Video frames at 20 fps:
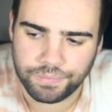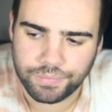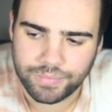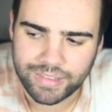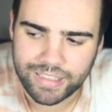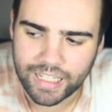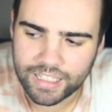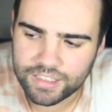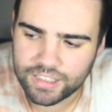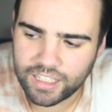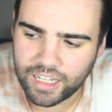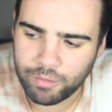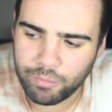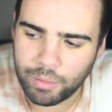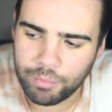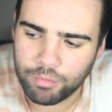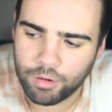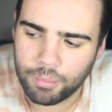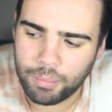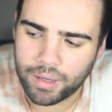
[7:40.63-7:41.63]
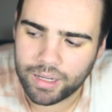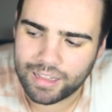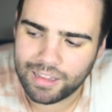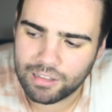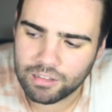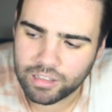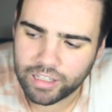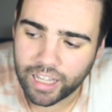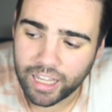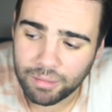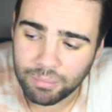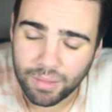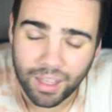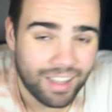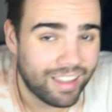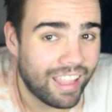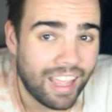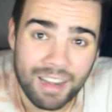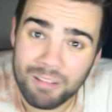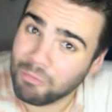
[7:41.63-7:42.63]
Yesterday we brought back a little game that
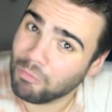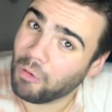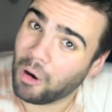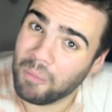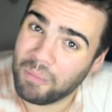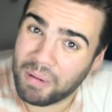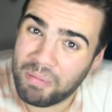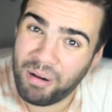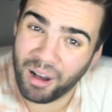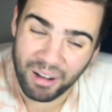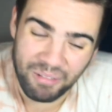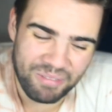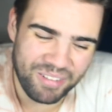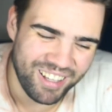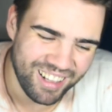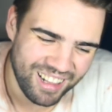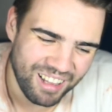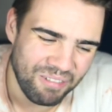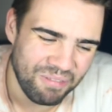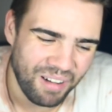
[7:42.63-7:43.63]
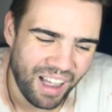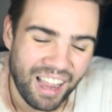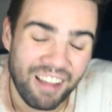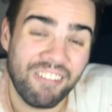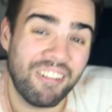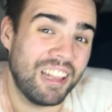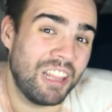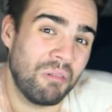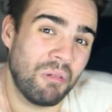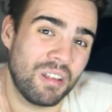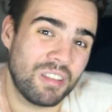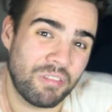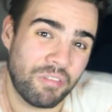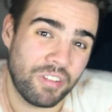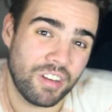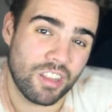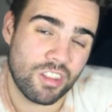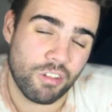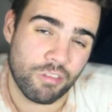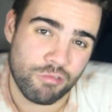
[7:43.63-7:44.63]
again won't be popular, but I really wanted to
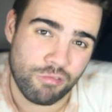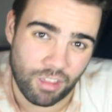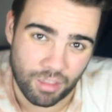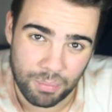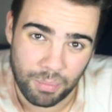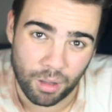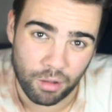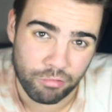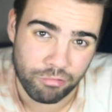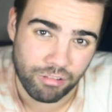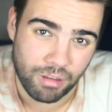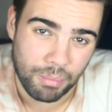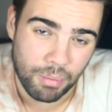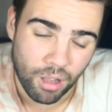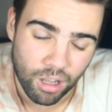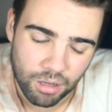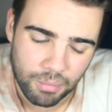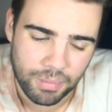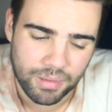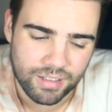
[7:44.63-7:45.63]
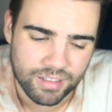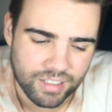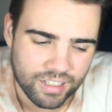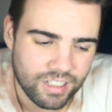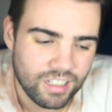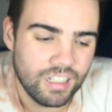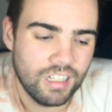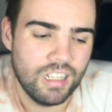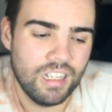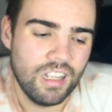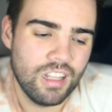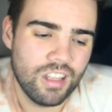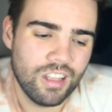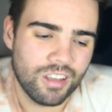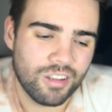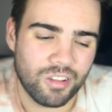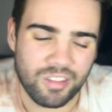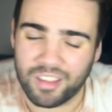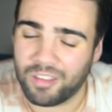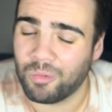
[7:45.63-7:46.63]
finish off Jurassic Park 3 Park Builder
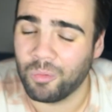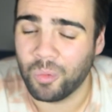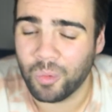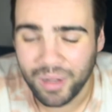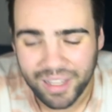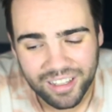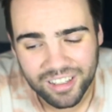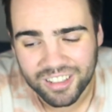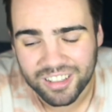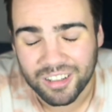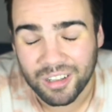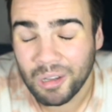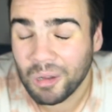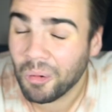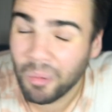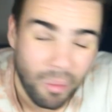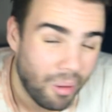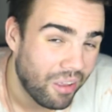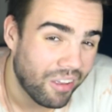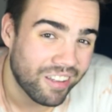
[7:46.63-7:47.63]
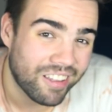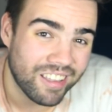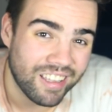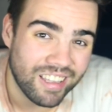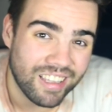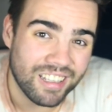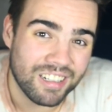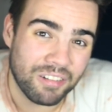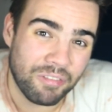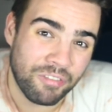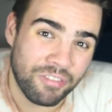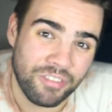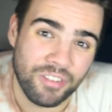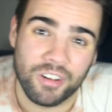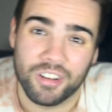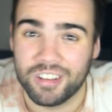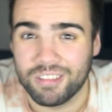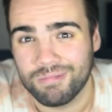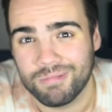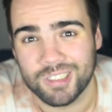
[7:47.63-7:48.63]
because it's weird and quirky and
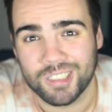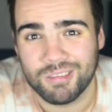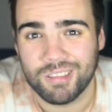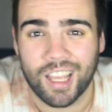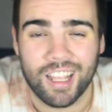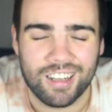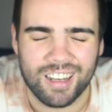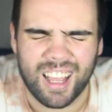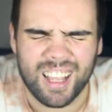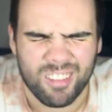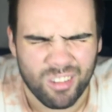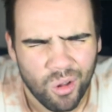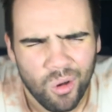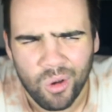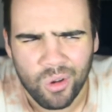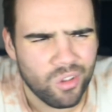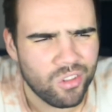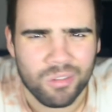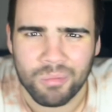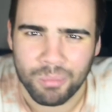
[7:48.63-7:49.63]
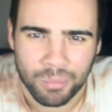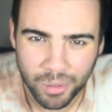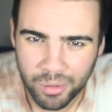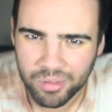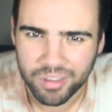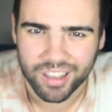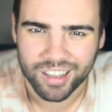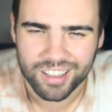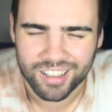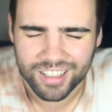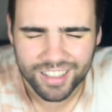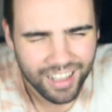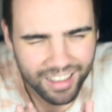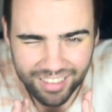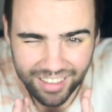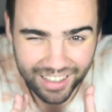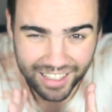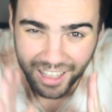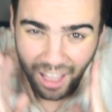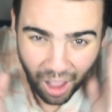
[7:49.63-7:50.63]
fun and has awesome music, and that's
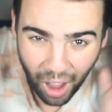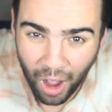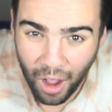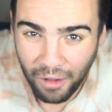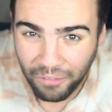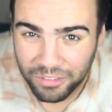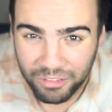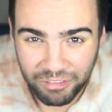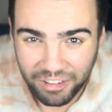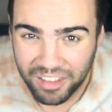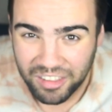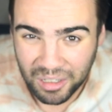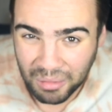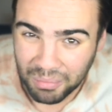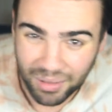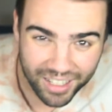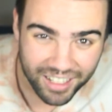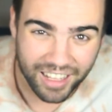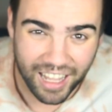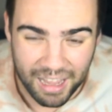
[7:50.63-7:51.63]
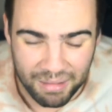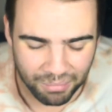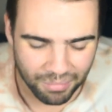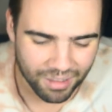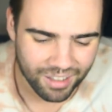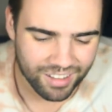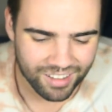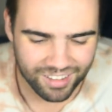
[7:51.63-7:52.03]
like half the reason to play the game.